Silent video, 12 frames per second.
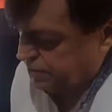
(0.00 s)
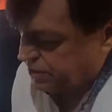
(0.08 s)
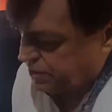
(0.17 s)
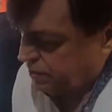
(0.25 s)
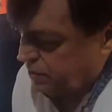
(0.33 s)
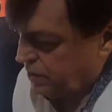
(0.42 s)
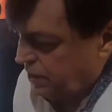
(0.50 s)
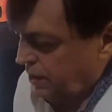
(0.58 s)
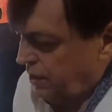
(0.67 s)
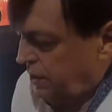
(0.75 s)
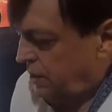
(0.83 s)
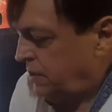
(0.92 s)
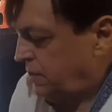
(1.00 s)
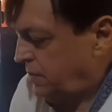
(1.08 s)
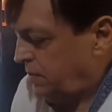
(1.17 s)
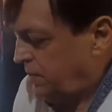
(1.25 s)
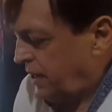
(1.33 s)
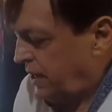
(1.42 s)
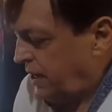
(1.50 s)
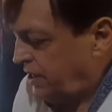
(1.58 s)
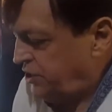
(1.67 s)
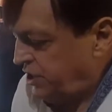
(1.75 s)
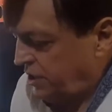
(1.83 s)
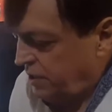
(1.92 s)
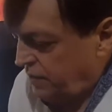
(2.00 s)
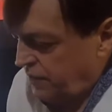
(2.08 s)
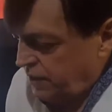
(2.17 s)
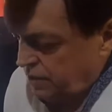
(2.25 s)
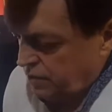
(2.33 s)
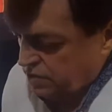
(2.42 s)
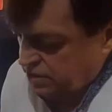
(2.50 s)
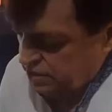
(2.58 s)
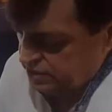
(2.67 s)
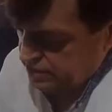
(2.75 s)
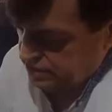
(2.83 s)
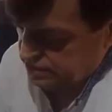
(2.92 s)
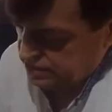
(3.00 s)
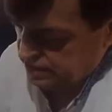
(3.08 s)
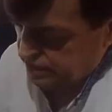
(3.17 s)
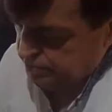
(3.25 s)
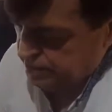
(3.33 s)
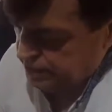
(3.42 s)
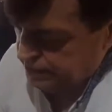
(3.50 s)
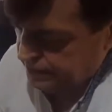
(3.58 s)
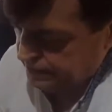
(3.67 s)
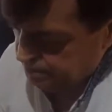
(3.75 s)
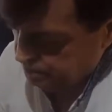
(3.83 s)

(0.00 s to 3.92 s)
So by aging, we lost this ability.